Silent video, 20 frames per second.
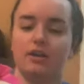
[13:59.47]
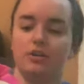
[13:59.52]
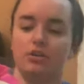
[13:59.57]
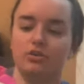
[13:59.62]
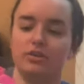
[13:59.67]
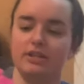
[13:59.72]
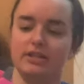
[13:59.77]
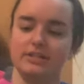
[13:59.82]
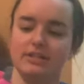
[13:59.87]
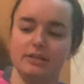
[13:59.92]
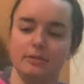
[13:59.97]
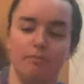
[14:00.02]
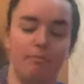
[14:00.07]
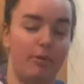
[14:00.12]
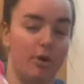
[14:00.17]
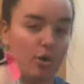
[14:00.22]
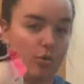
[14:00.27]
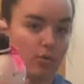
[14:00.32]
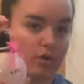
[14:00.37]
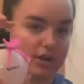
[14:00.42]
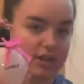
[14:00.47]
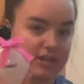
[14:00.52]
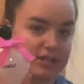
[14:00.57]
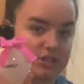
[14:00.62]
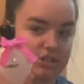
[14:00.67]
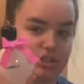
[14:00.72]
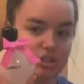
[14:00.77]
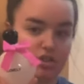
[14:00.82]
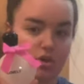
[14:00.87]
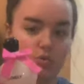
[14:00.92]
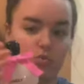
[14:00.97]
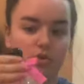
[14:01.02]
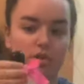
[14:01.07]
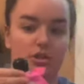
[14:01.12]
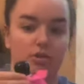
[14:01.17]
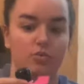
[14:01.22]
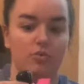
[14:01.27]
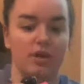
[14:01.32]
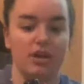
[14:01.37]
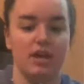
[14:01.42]
And look at this little bow on it. It's so
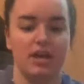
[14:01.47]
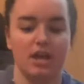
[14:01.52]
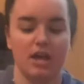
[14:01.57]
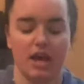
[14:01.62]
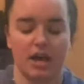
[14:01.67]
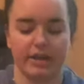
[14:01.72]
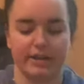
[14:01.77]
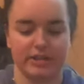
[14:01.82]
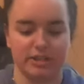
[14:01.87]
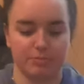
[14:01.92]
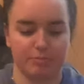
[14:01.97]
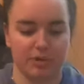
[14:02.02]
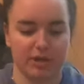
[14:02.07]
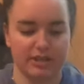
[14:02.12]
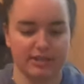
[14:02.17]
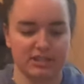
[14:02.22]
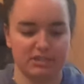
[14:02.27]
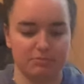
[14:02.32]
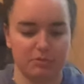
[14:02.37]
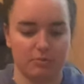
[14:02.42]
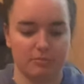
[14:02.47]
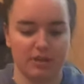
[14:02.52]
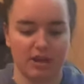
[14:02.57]
cute. And I sprayed some on